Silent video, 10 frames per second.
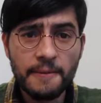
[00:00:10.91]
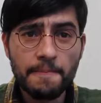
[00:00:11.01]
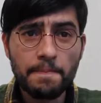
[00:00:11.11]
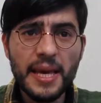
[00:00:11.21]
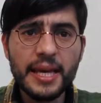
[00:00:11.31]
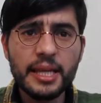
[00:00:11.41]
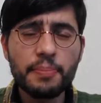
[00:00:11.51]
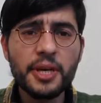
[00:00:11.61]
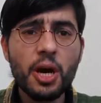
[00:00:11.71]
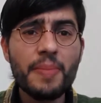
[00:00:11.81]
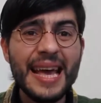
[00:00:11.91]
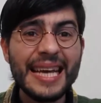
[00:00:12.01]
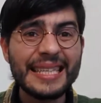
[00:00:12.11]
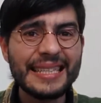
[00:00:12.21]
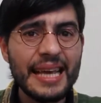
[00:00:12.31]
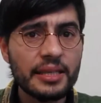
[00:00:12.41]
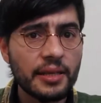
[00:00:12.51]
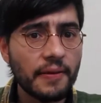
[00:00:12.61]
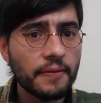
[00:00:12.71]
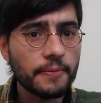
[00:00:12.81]
make it become
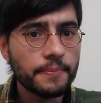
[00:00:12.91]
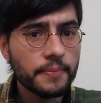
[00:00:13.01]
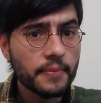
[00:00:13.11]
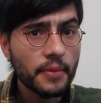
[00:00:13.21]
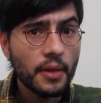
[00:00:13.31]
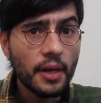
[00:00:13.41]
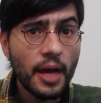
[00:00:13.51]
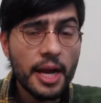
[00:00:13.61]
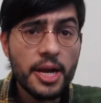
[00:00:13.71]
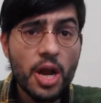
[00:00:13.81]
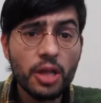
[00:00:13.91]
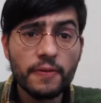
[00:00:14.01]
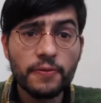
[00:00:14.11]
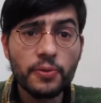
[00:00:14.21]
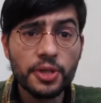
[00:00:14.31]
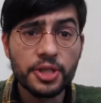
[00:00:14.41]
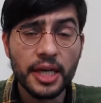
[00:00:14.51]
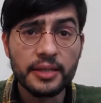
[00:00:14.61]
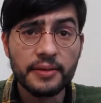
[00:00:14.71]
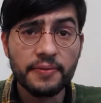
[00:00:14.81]
excessive and not fully
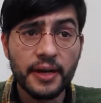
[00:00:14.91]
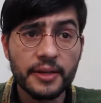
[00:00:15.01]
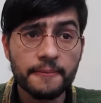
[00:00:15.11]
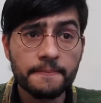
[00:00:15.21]
justified.